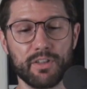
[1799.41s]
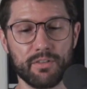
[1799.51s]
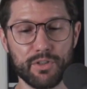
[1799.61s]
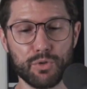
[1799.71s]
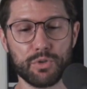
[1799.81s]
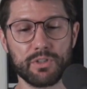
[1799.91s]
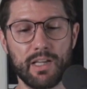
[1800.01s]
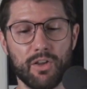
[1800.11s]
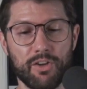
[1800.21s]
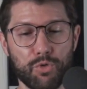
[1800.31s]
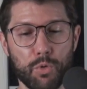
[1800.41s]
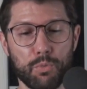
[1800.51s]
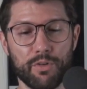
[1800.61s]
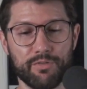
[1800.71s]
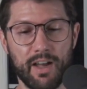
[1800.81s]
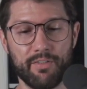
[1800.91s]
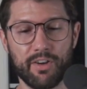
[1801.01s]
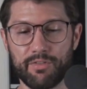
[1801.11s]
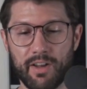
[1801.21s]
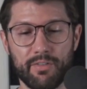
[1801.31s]
and visual style a 4.5 out of
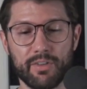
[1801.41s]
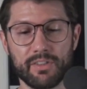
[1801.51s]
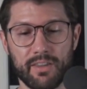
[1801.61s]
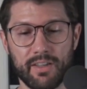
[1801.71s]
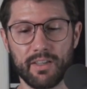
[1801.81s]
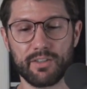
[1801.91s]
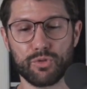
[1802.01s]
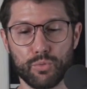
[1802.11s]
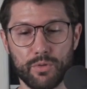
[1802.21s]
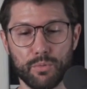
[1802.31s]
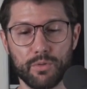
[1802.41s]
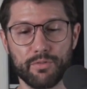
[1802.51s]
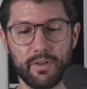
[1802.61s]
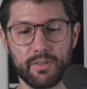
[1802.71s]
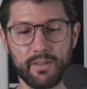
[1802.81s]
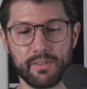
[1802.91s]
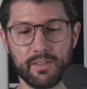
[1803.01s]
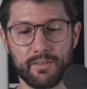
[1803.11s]
5 because I think it is really, really fantastic.